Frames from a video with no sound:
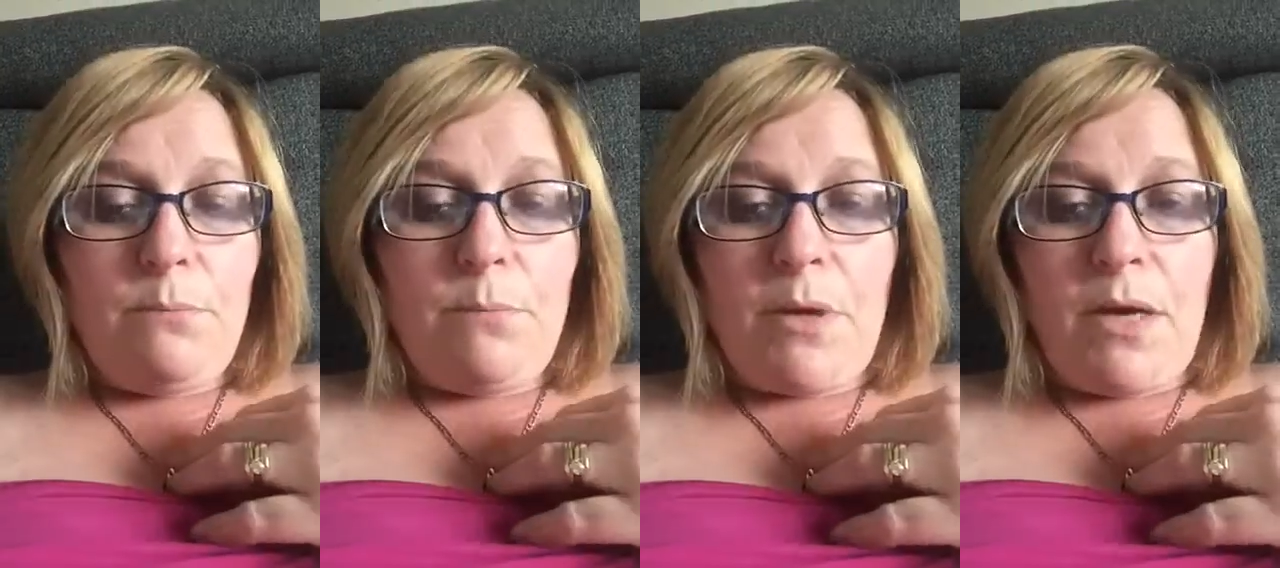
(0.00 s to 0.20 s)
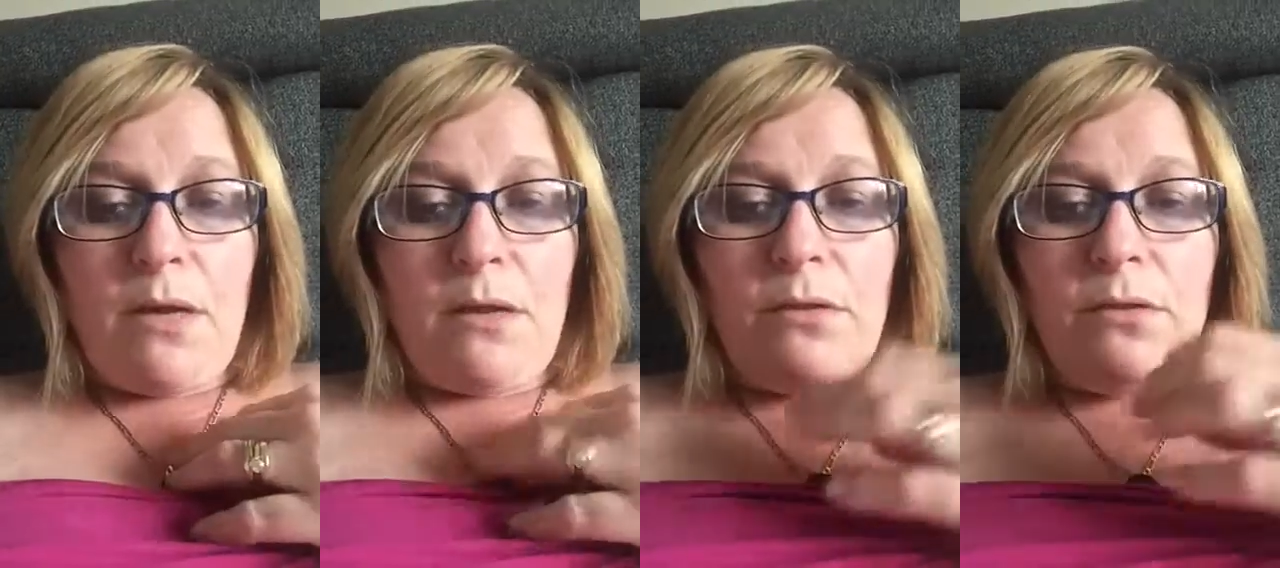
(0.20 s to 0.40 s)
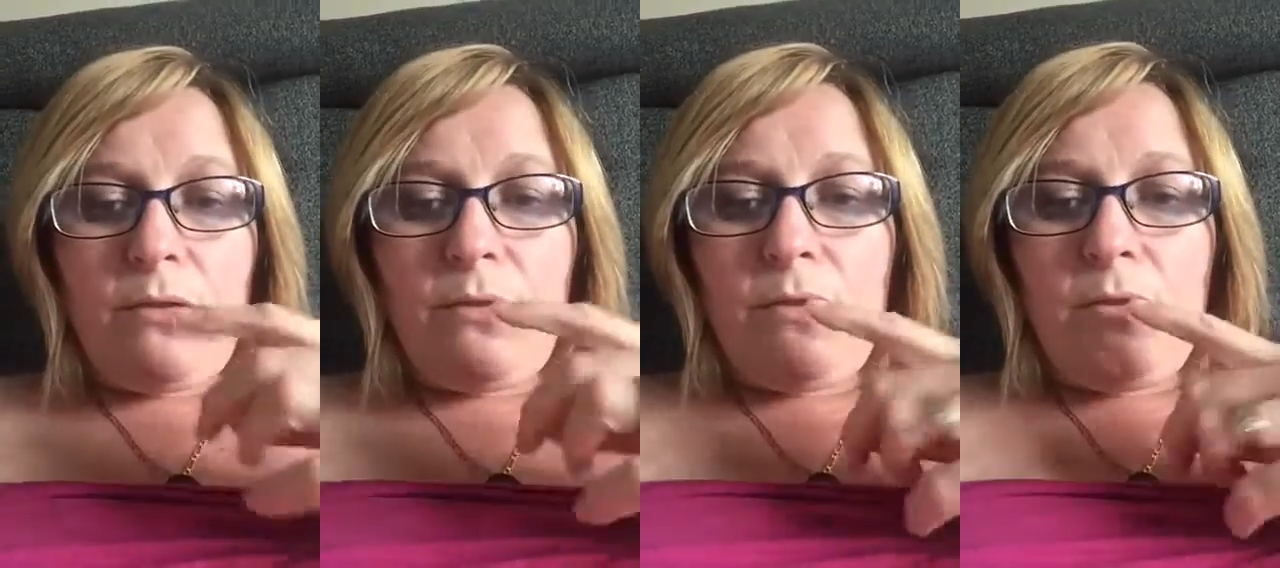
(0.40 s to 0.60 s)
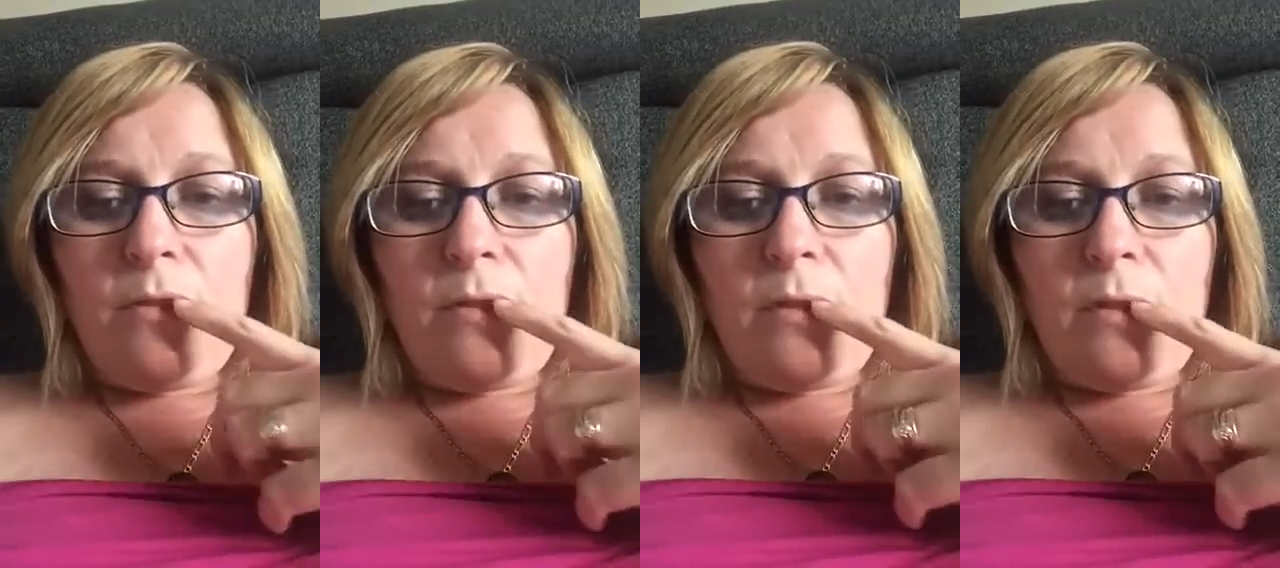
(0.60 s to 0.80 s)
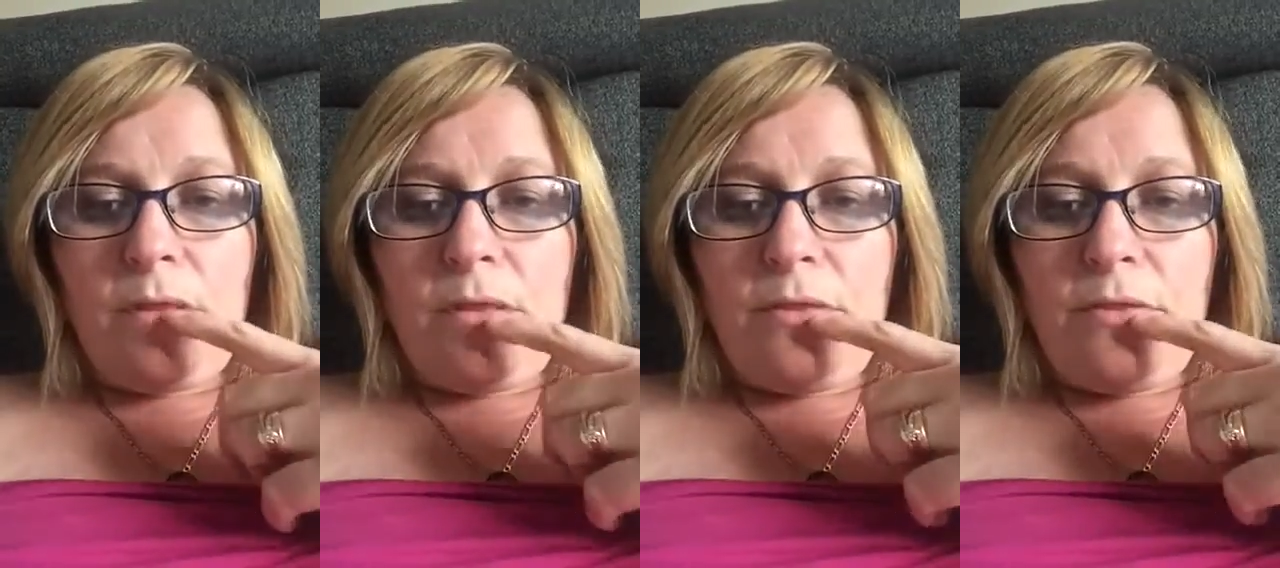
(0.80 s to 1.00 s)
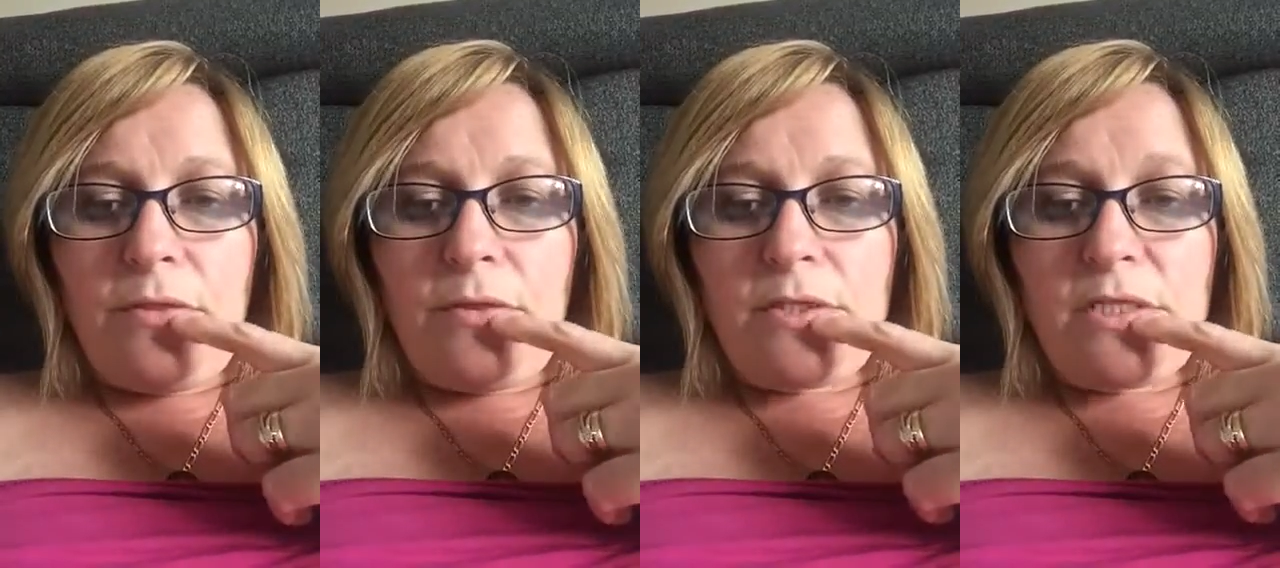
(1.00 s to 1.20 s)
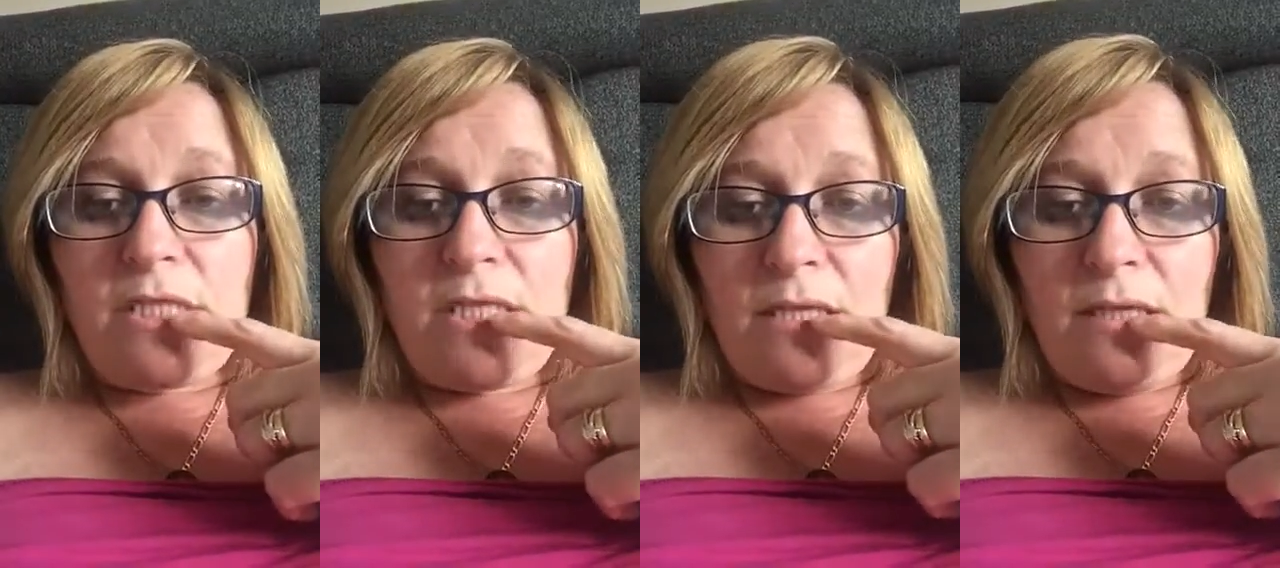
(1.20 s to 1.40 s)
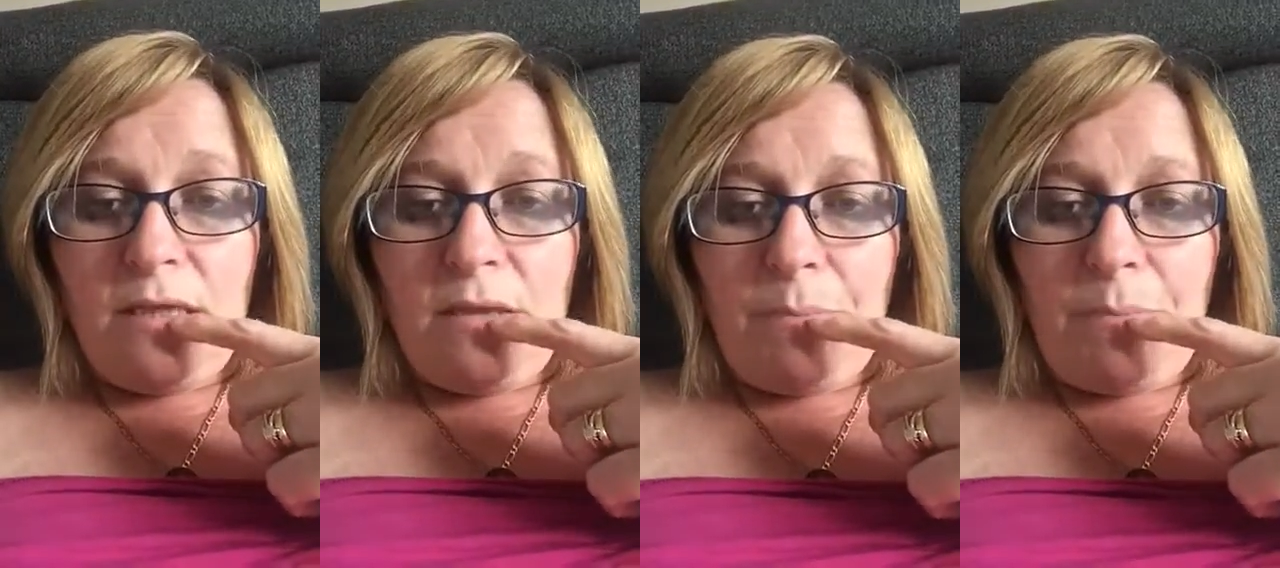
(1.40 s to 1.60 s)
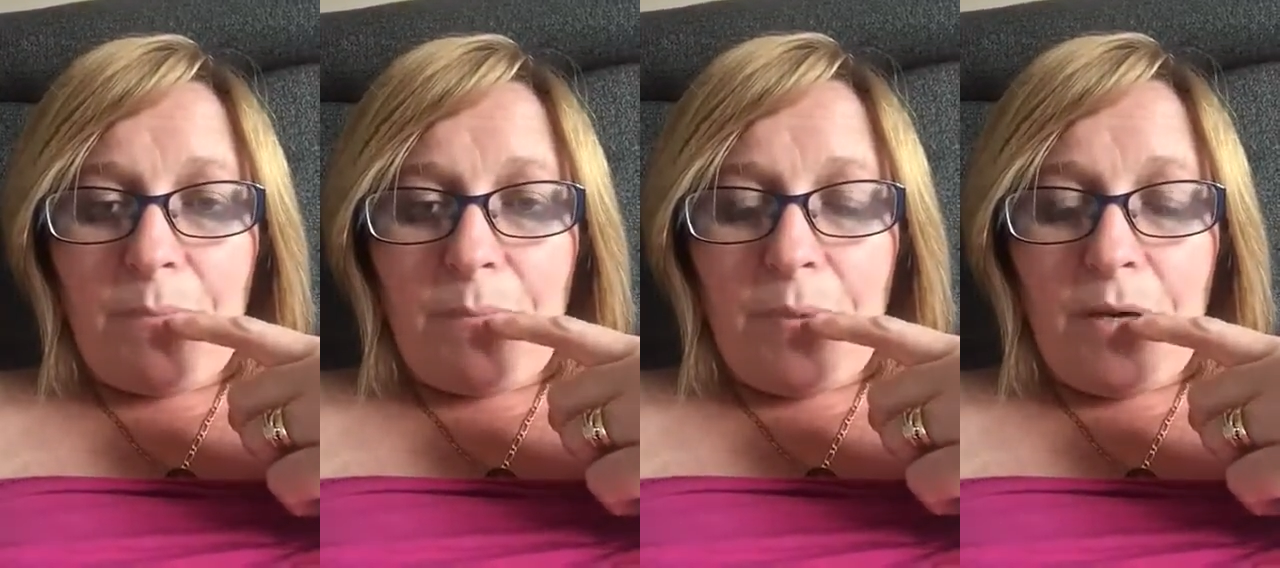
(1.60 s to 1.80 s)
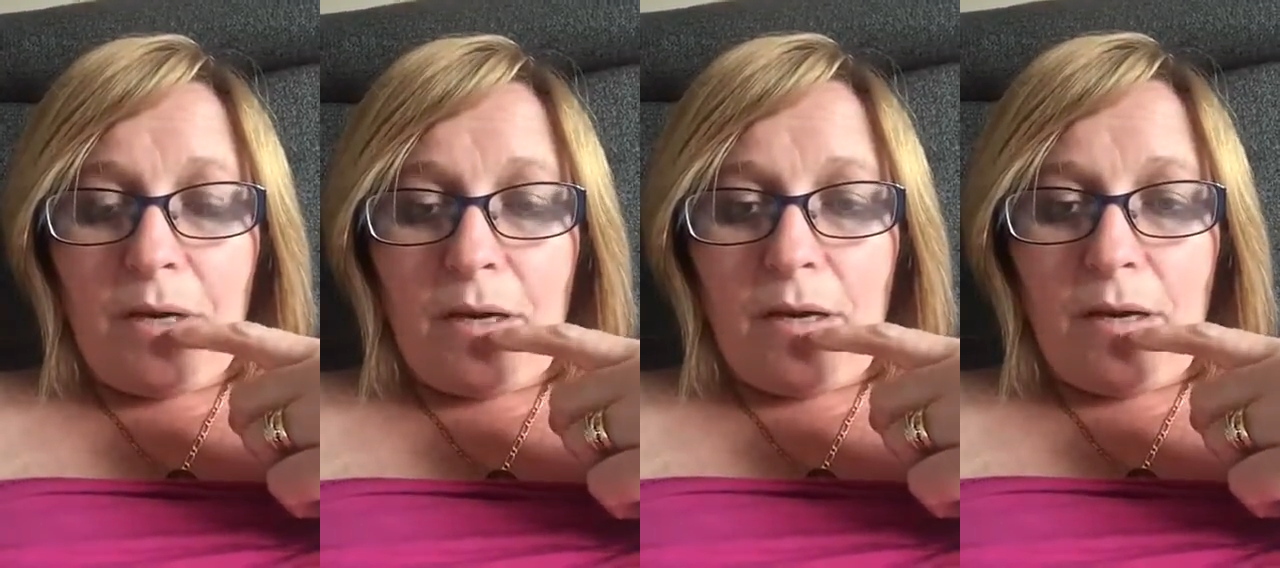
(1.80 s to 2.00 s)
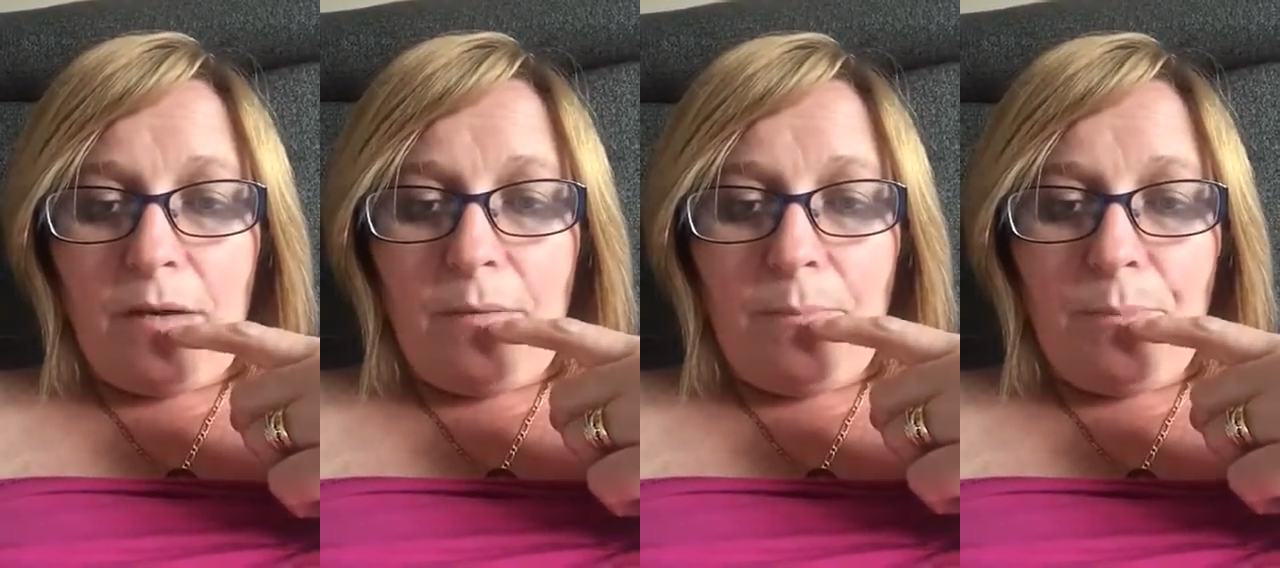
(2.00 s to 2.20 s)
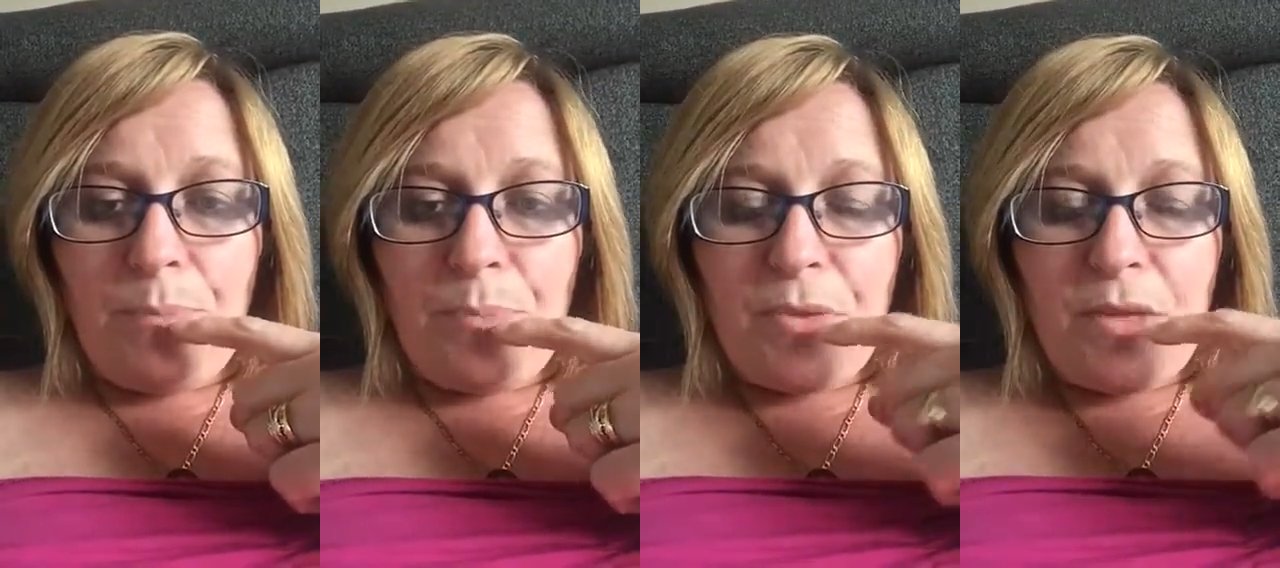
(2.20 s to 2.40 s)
But the teeth part,